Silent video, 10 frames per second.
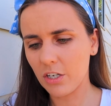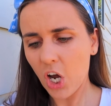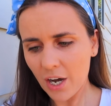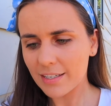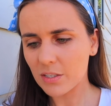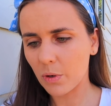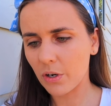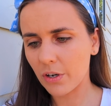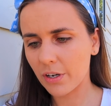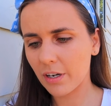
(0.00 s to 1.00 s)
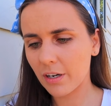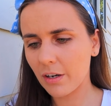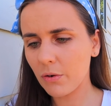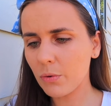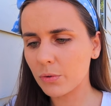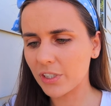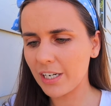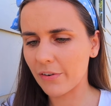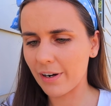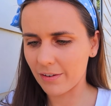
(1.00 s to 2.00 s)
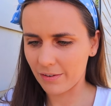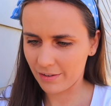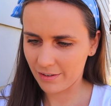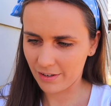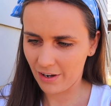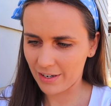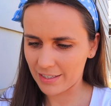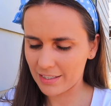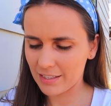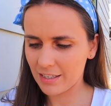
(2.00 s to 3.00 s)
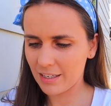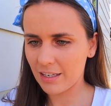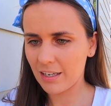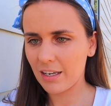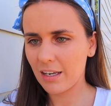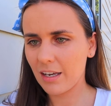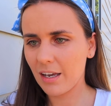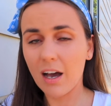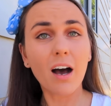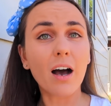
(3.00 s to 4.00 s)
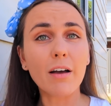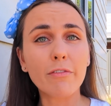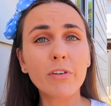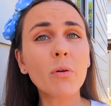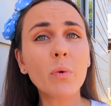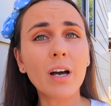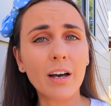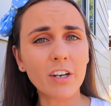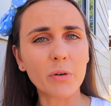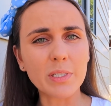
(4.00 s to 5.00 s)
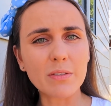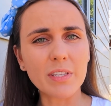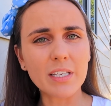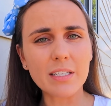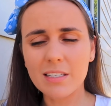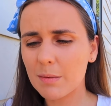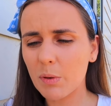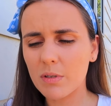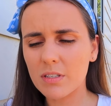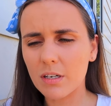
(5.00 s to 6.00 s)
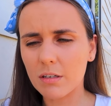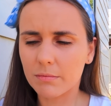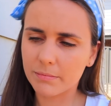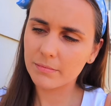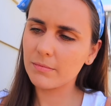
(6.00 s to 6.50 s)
Nice work. Oh, shiny Groudon, nice. I forgot what hundo is for this, give me 1 second.